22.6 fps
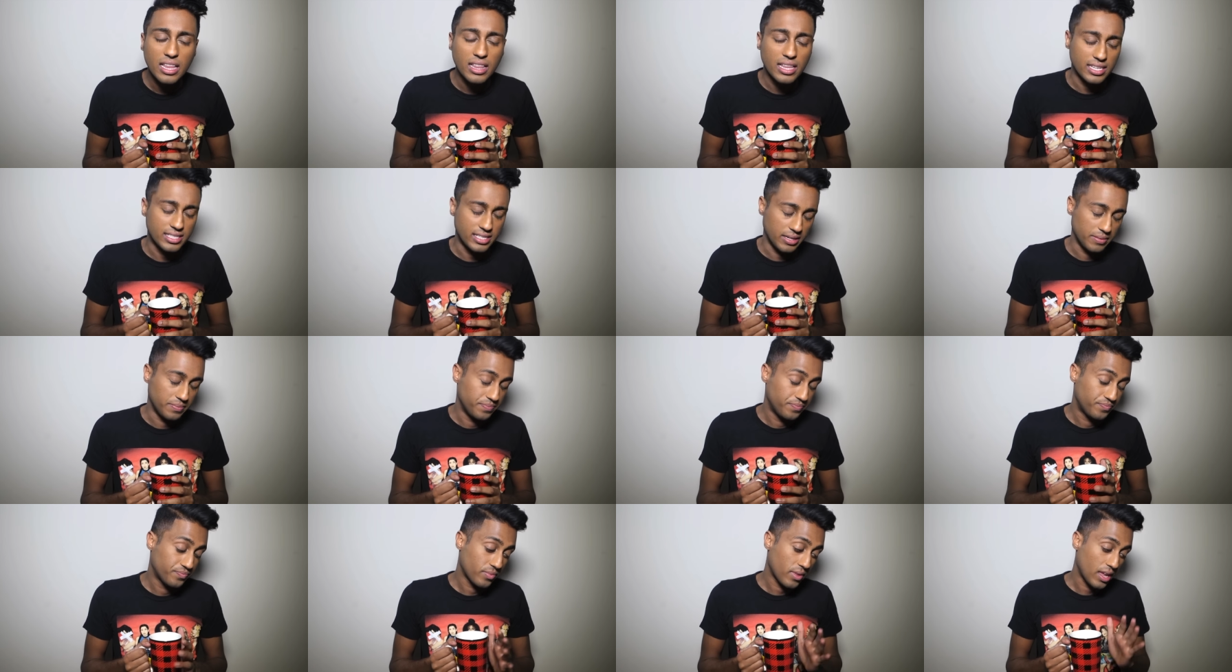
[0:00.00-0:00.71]

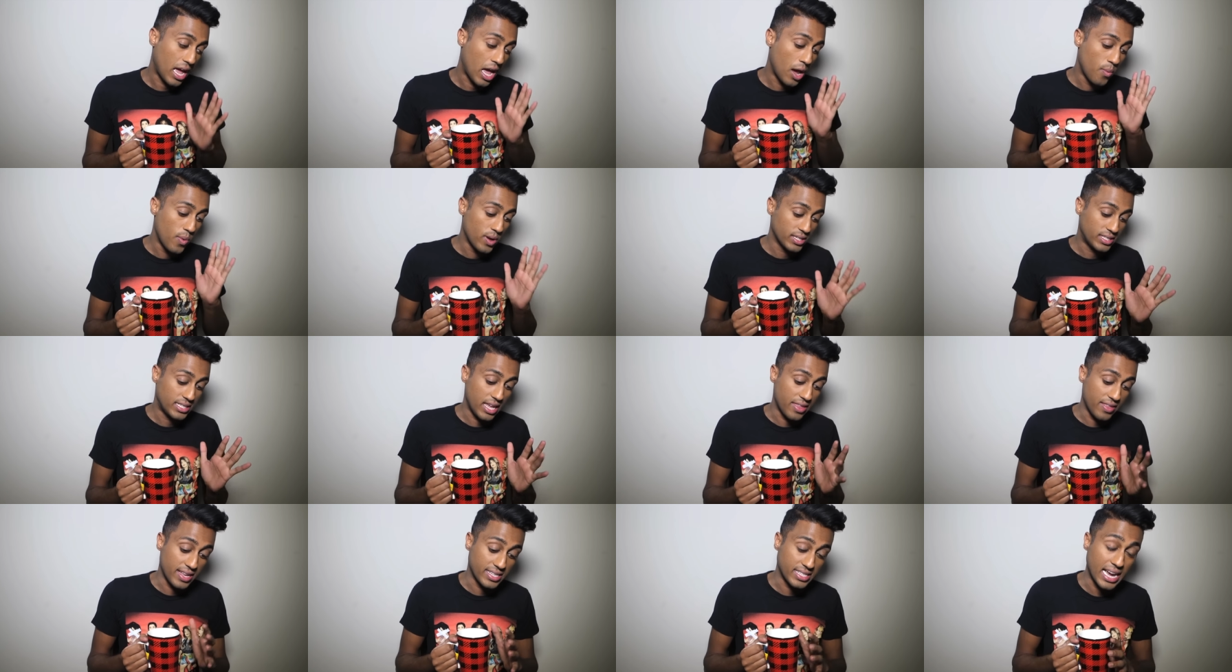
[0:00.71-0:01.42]
Listen, I will
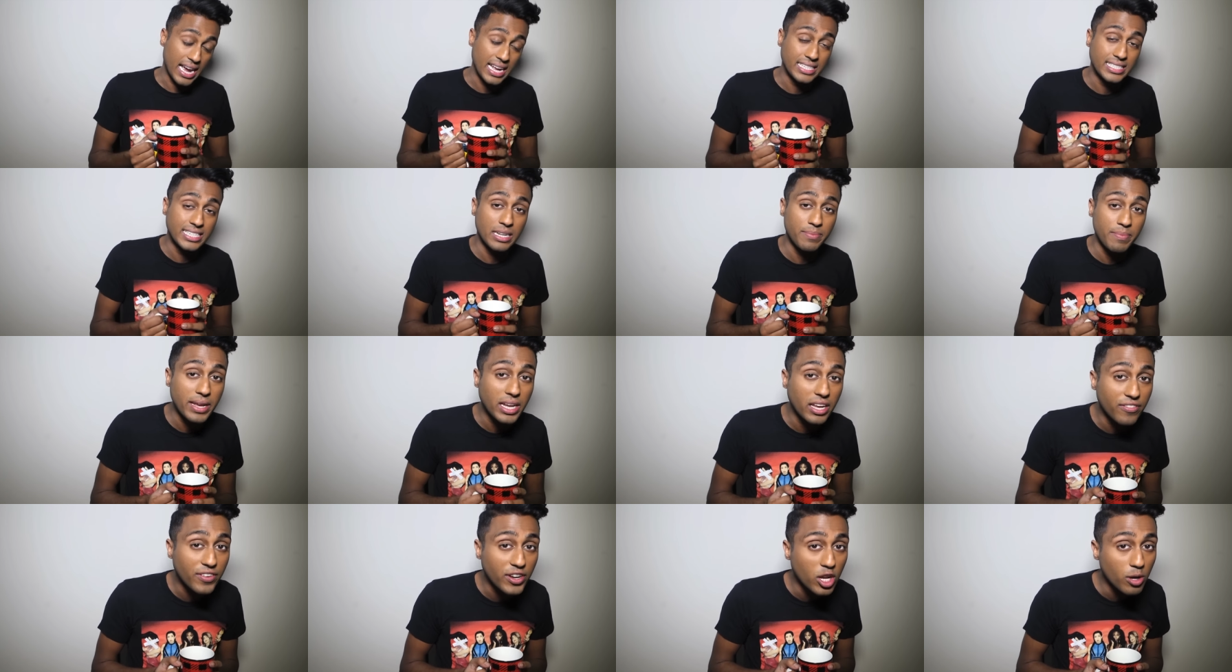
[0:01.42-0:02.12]
say this. I did
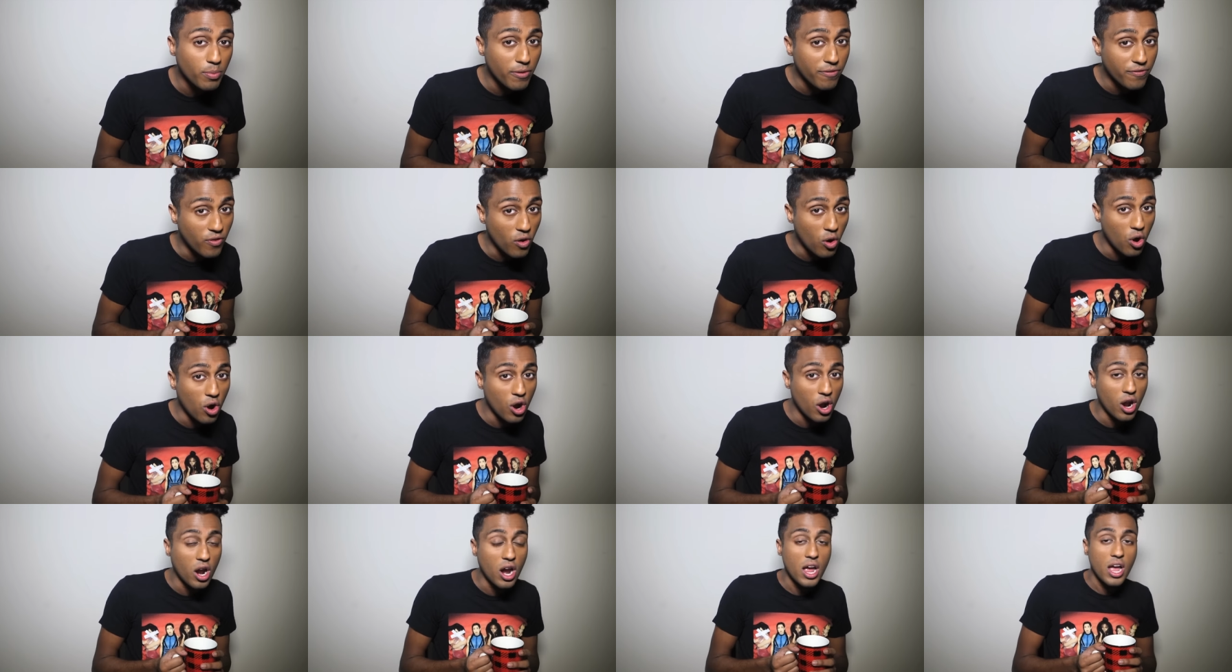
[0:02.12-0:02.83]
make a video
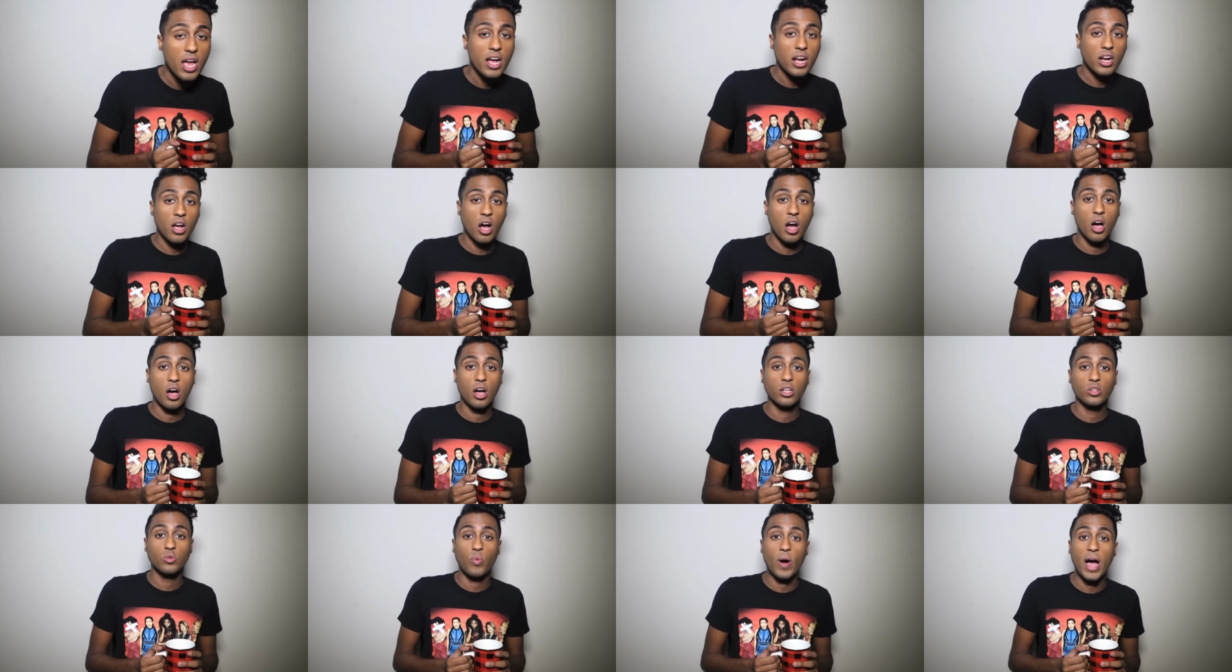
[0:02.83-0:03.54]
before
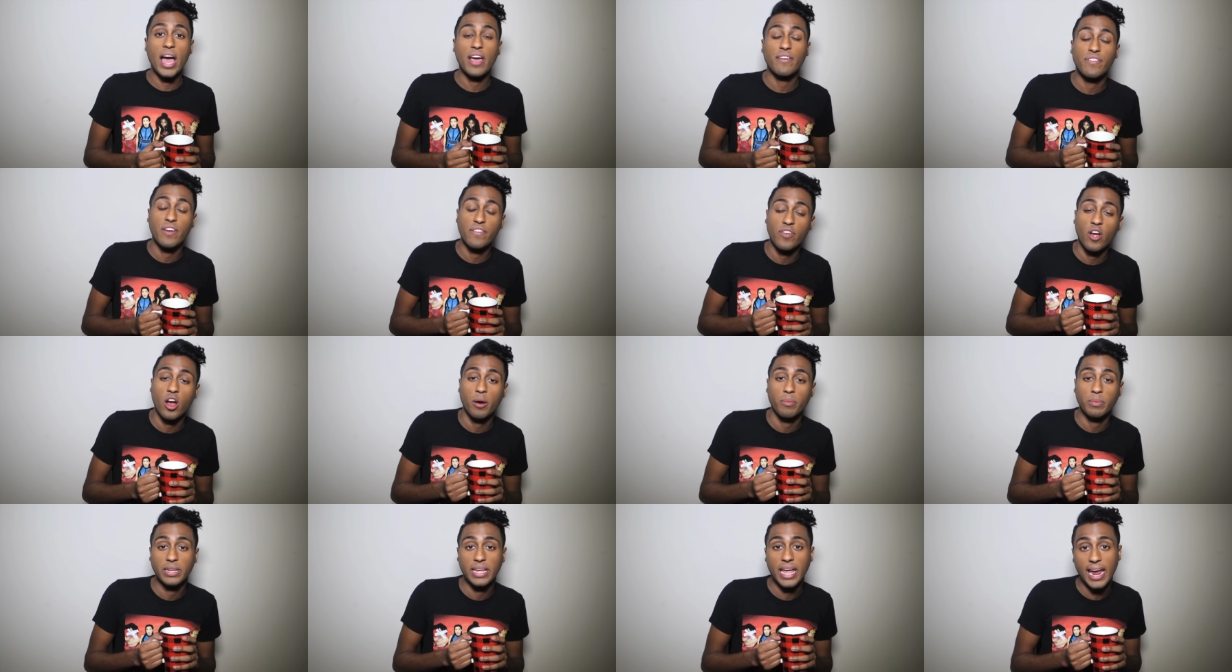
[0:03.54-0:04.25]
called Why Fifth
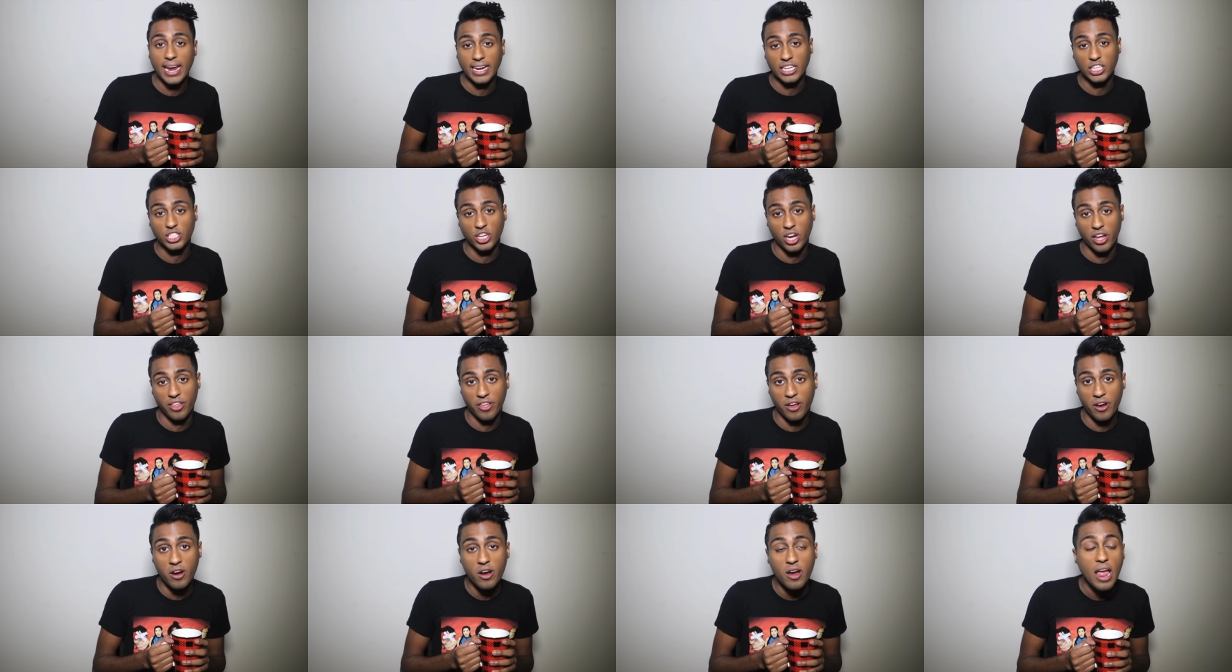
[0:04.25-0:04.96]
Harmony Hate Each
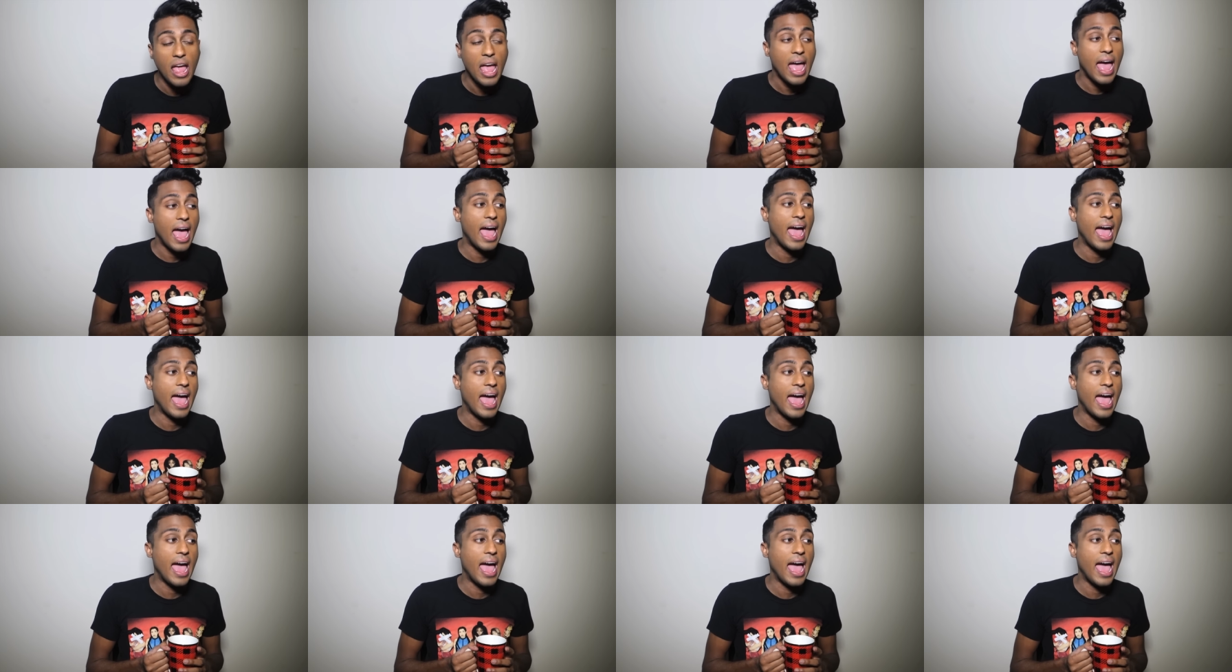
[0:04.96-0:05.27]
Other,